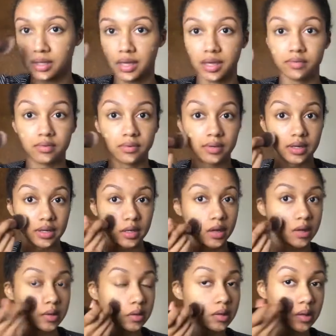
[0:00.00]
everywhere,
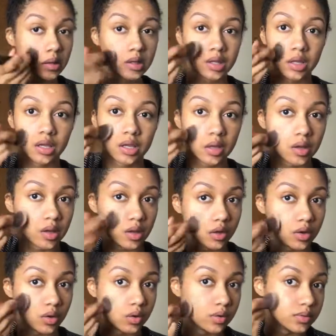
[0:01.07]
kinda.
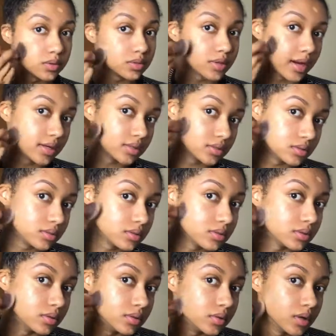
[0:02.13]
Oh, this is hard to
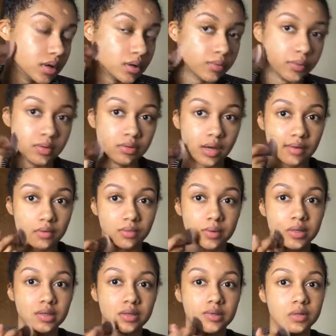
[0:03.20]
do when you have a
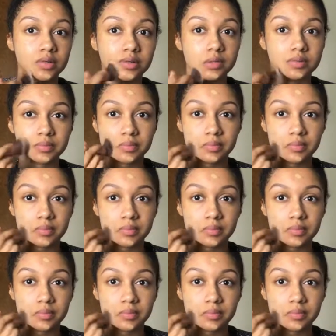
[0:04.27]
1-year-old